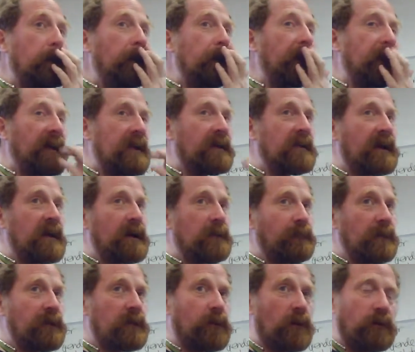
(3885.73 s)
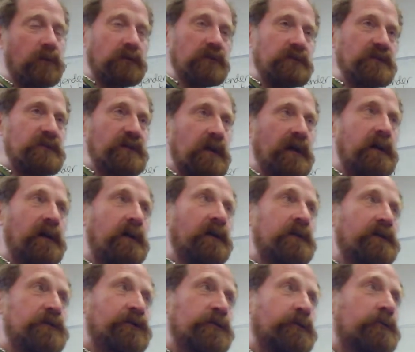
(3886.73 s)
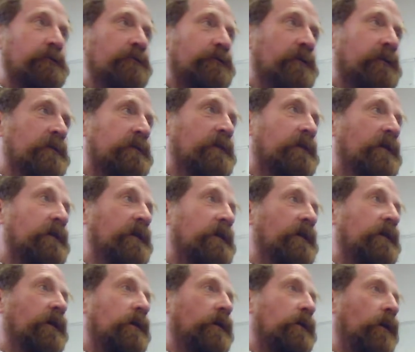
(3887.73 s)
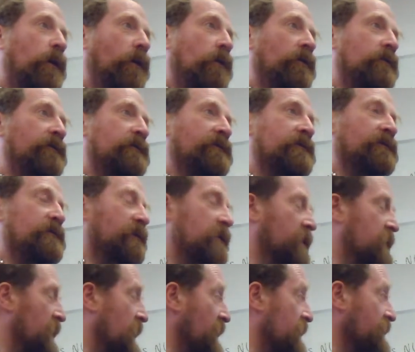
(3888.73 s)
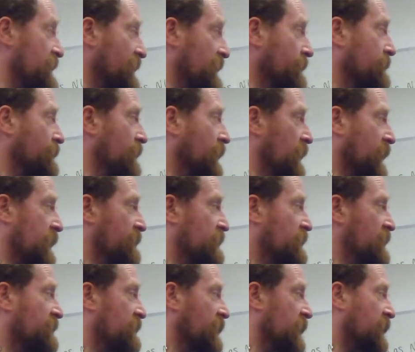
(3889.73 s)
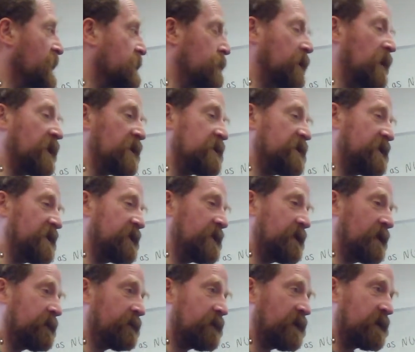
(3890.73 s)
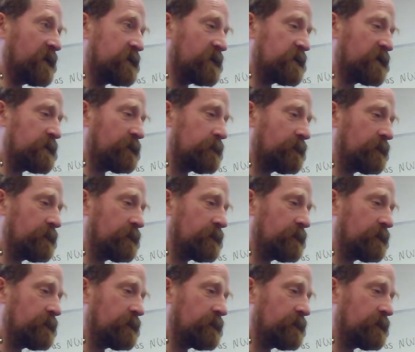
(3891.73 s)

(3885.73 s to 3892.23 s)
they're there because they are the children of the deity. They have divine blood in their veins.